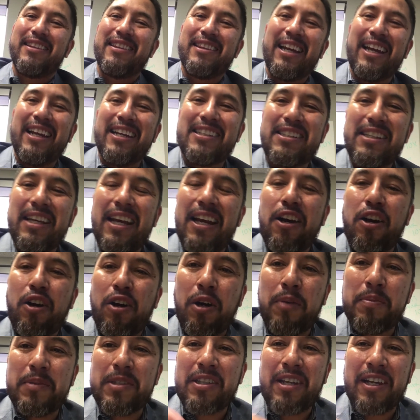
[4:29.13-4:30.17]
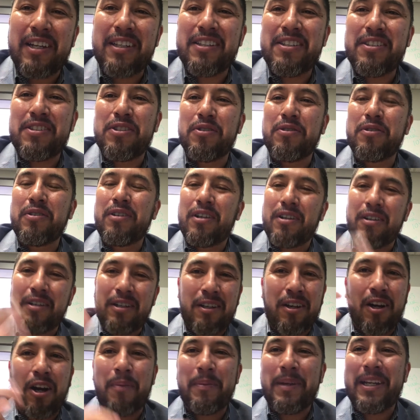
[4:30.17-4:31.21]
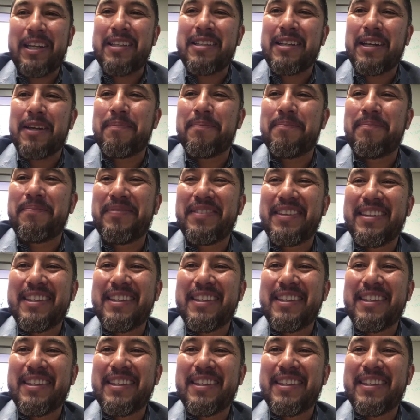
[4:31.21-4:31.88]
Thanks. Hope to talk to you soon. Call me anytime.